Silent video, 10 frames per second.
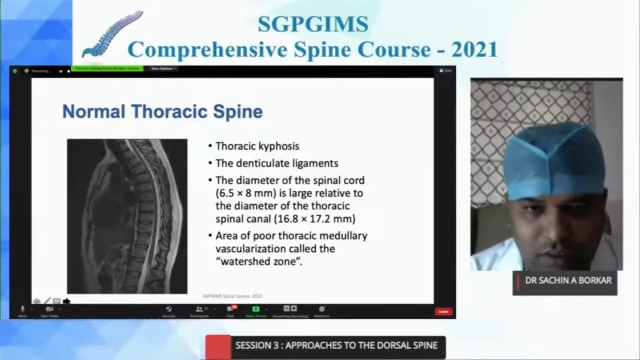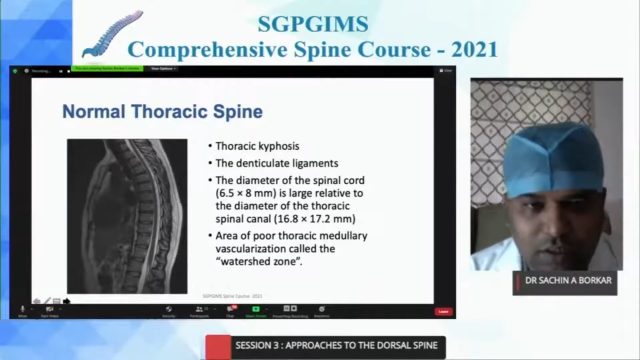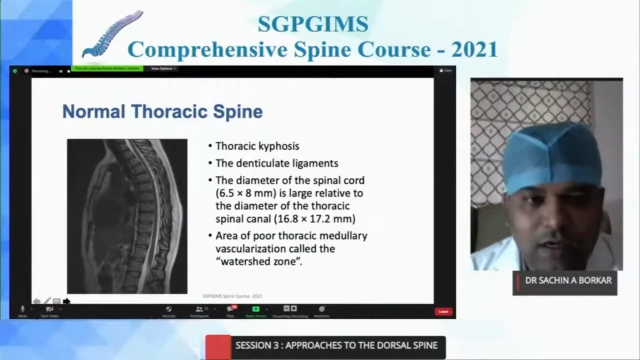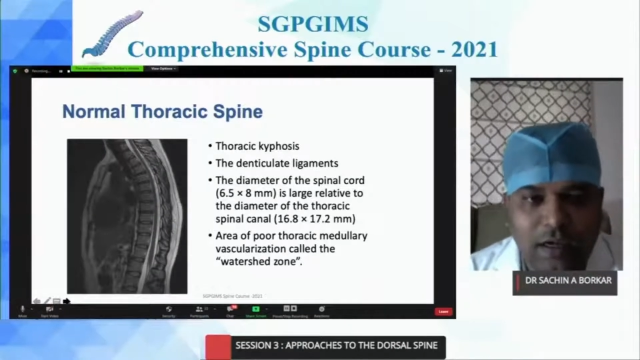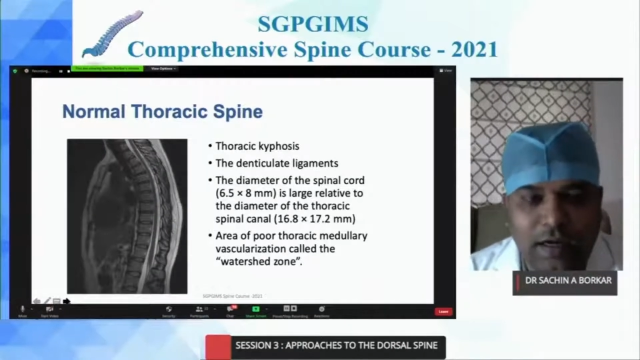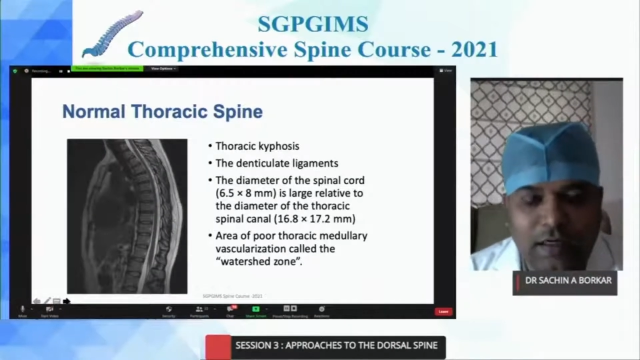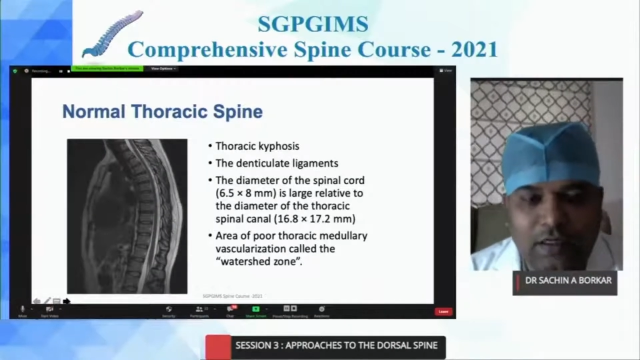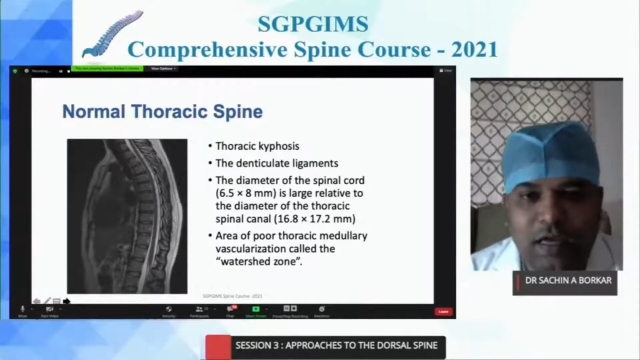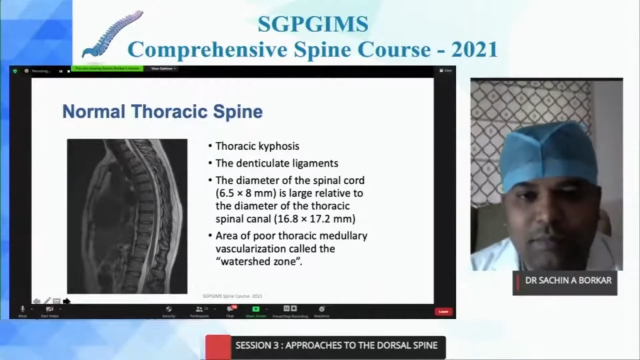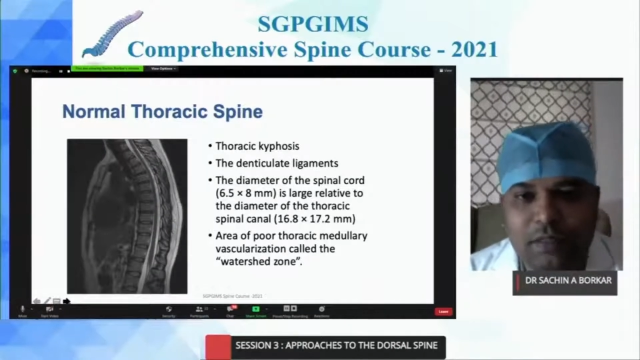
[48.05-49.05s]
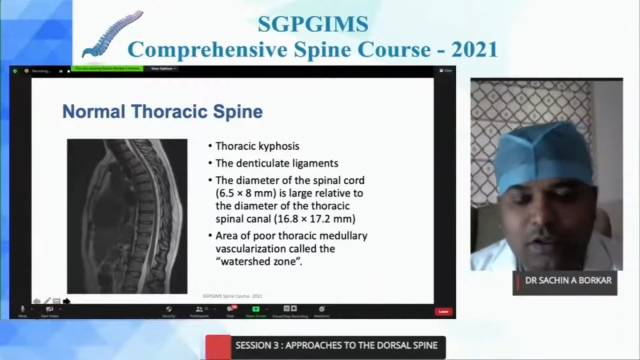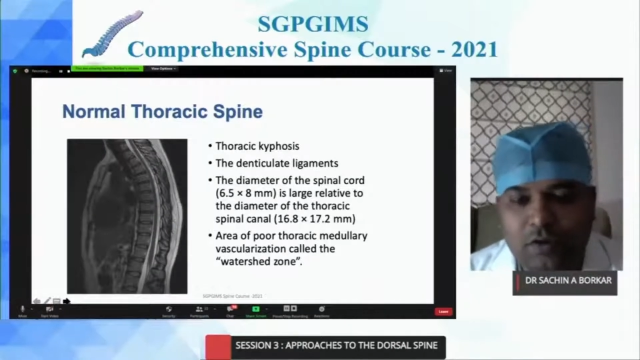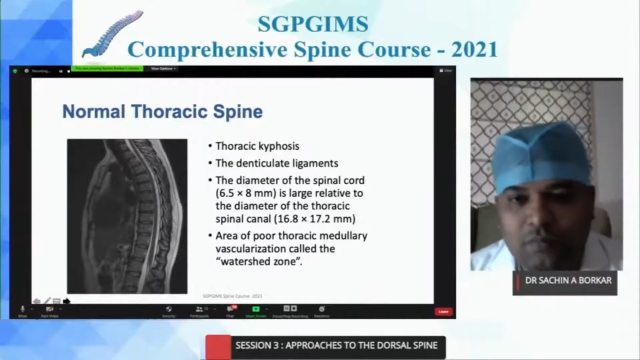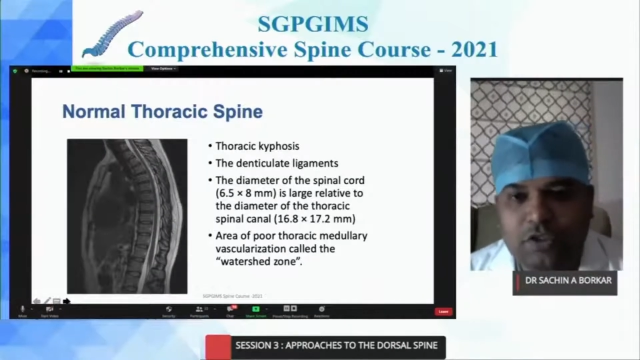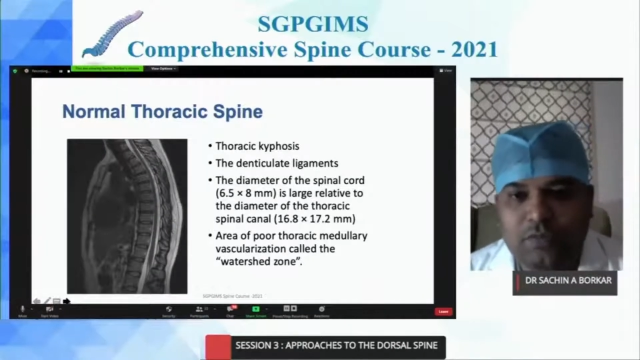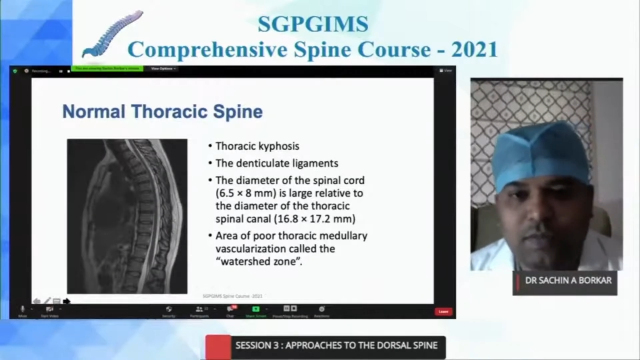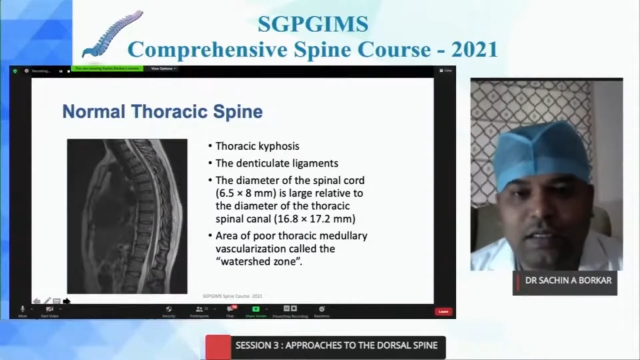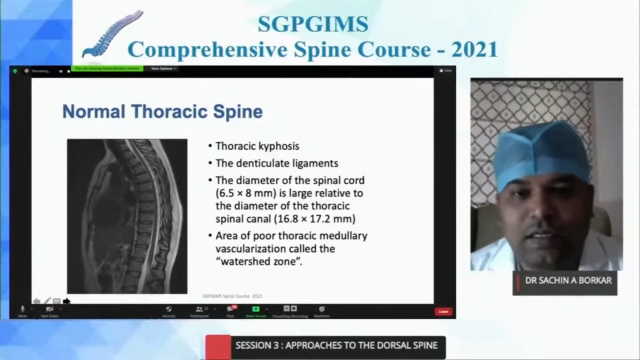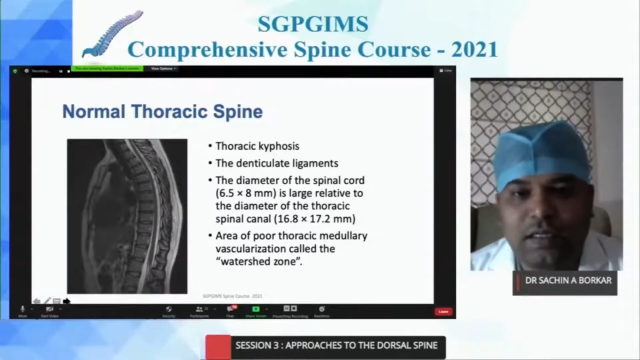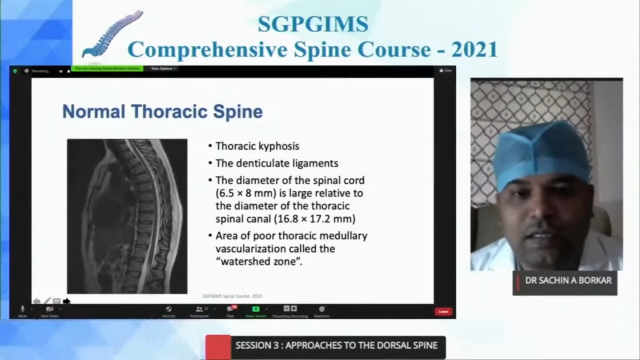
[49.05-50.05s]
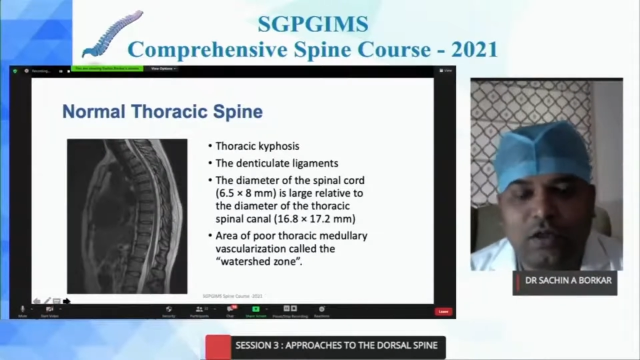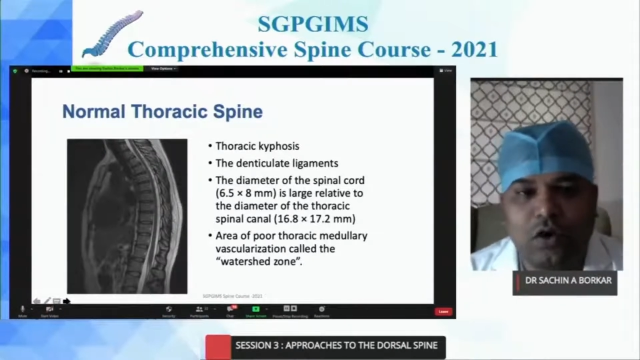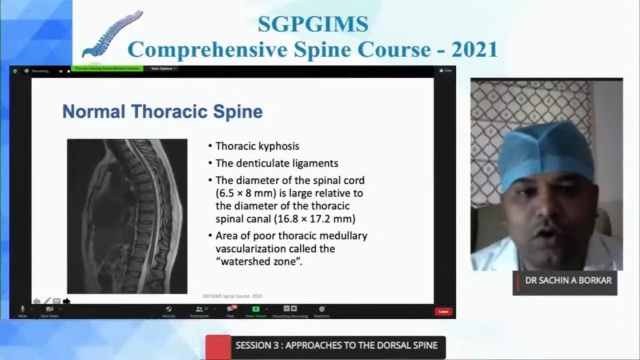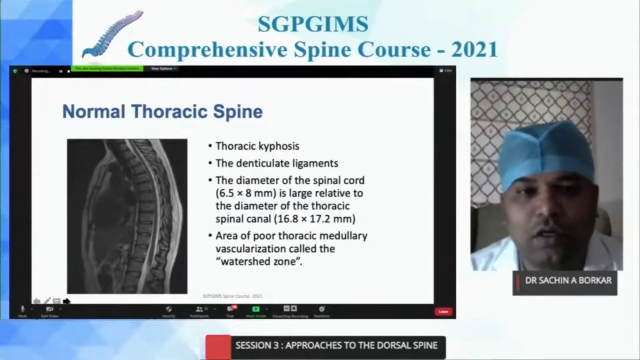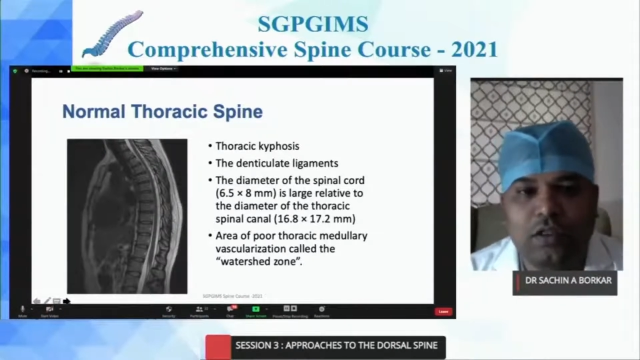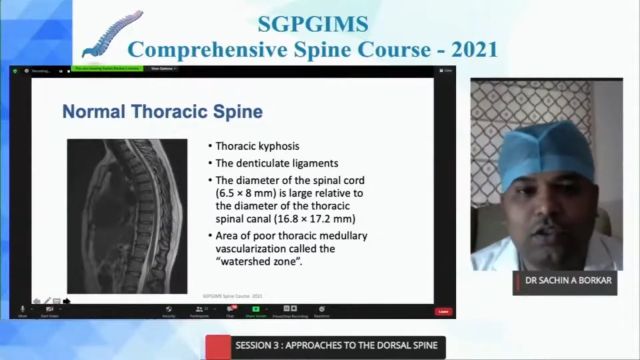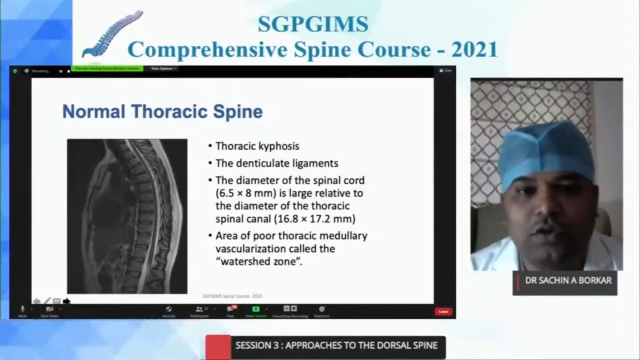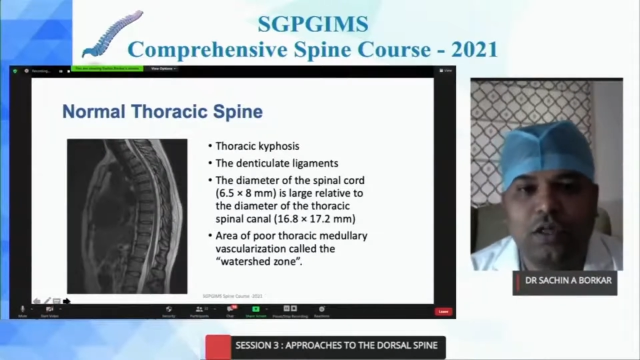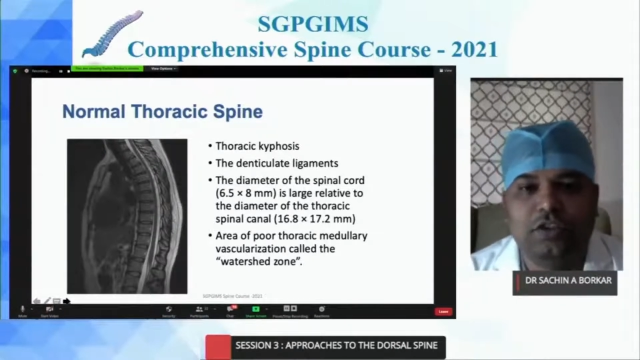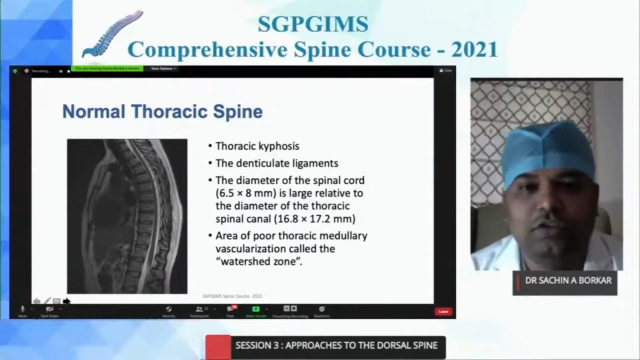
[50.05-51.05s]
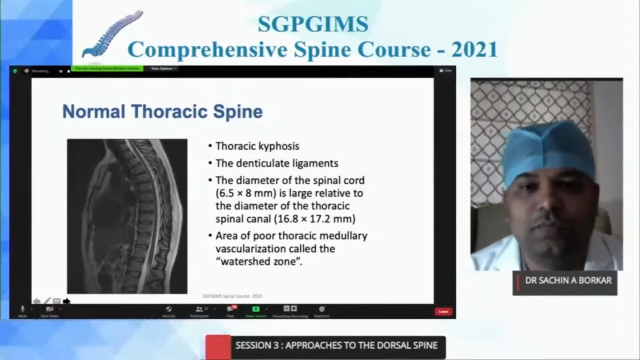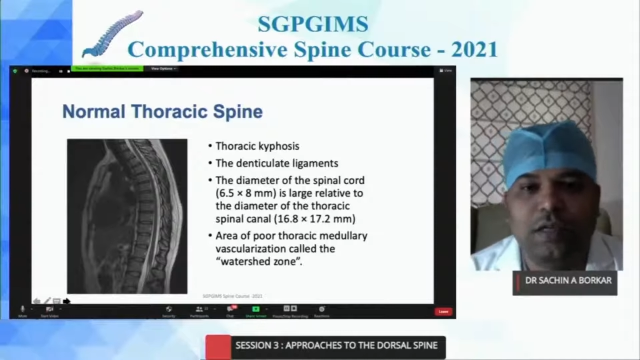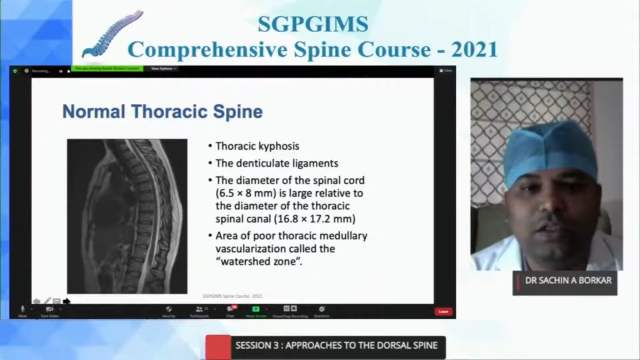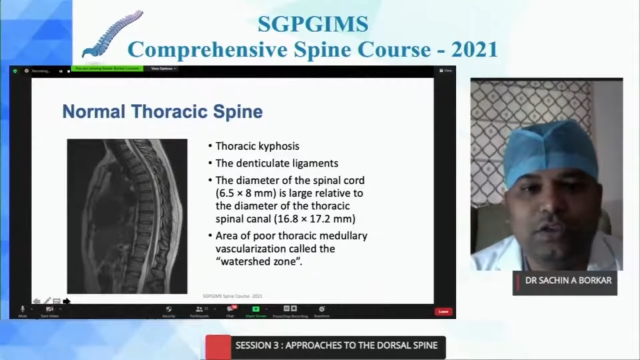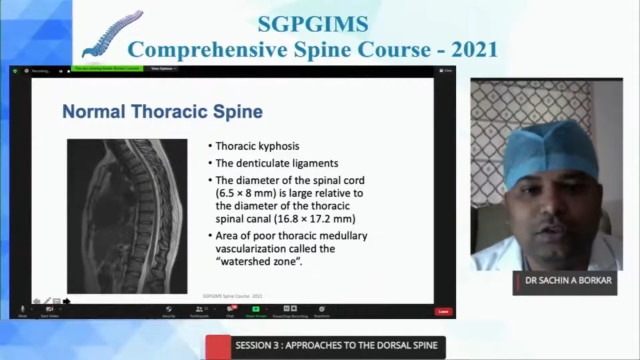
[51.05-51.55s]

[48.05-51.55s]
And the diameter of the spinal cord in the thoracic spine is